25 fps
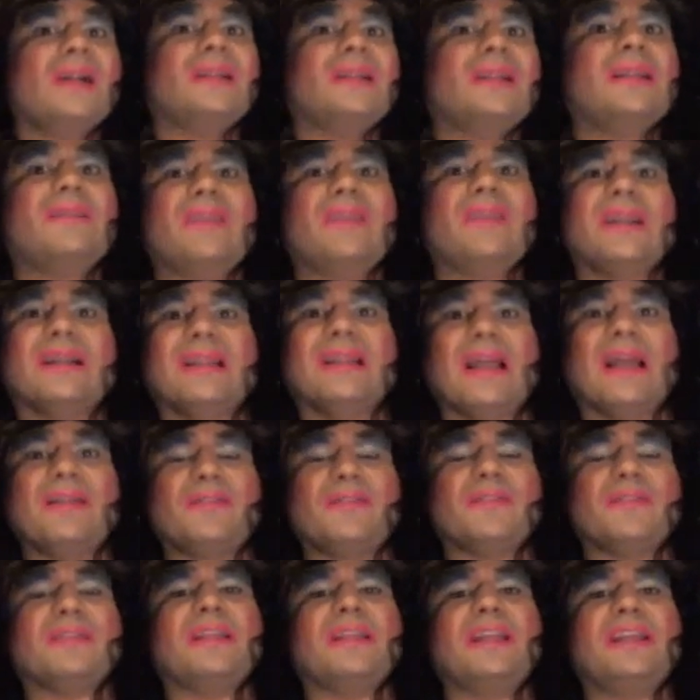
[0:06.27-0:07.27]
Living a life
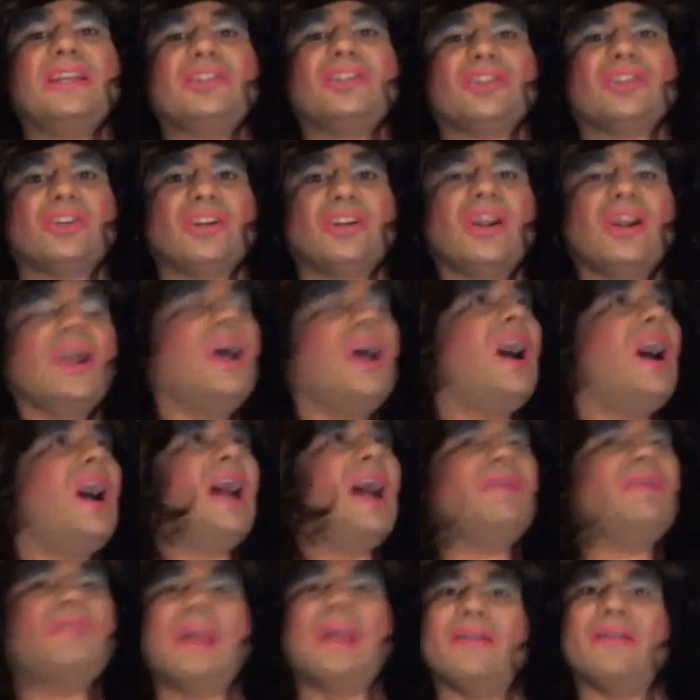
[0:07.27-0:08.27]
of leisure,
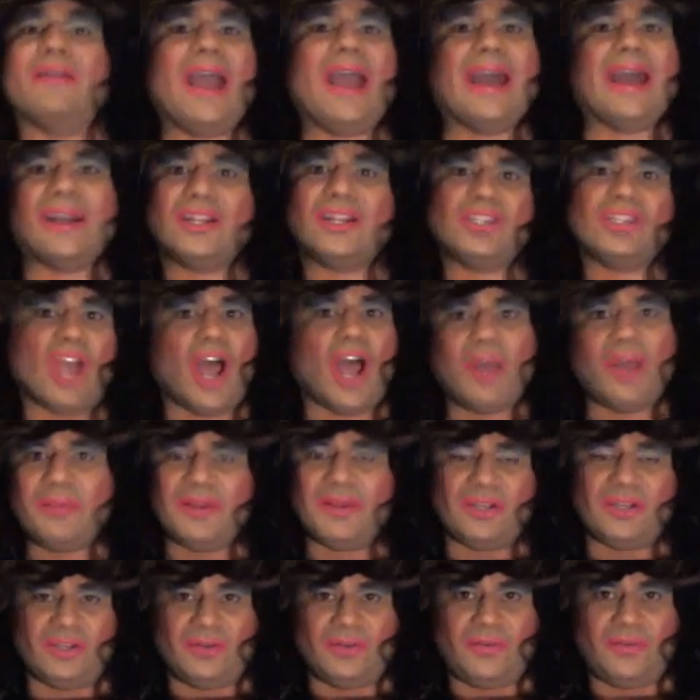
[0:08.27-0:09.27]
I've never had a job
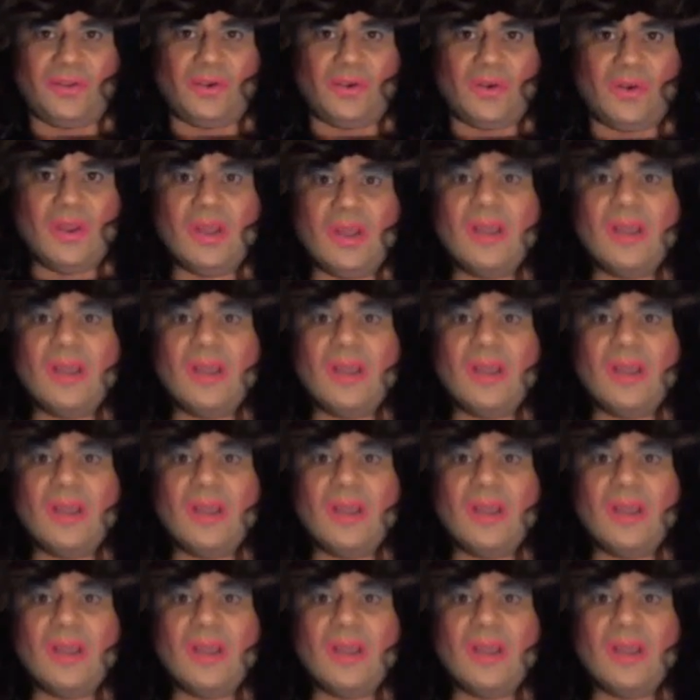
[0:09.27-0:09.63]
interview.